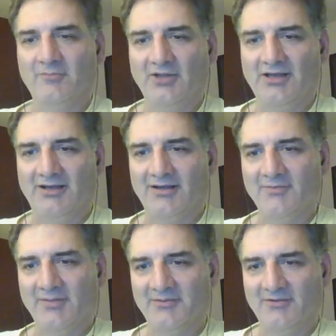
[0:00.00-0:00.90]

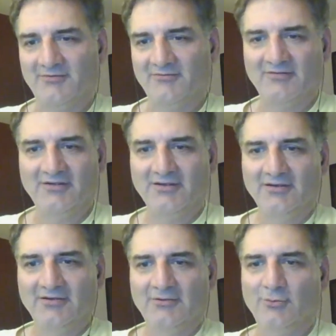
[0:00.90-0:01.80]
block. Maybe there's
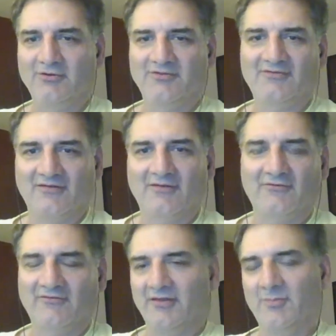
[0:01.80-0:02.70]
coordinates on the
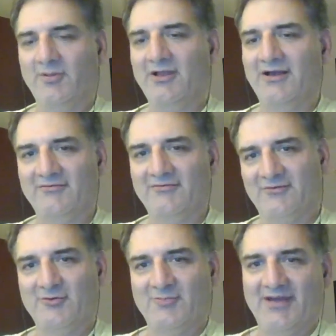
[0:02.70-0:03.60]
other side of the block.
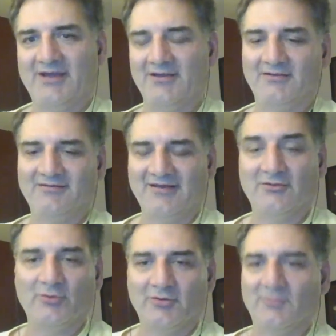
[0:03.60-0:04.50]
So I go back and I take
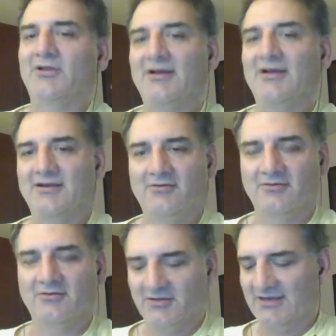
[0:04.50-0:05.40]
the wooden block out
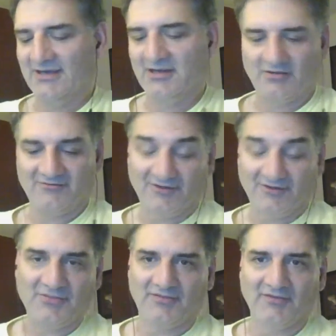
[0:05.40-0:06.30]
and look at it, and there's
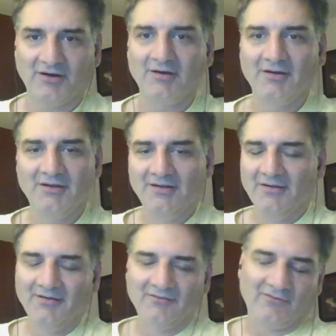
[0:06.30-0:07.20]
nothing there.
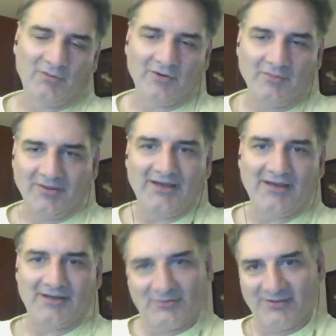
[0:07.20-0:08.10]
So I put it
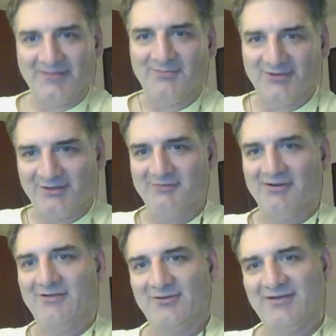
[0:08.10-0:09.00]
back. We keep looking around,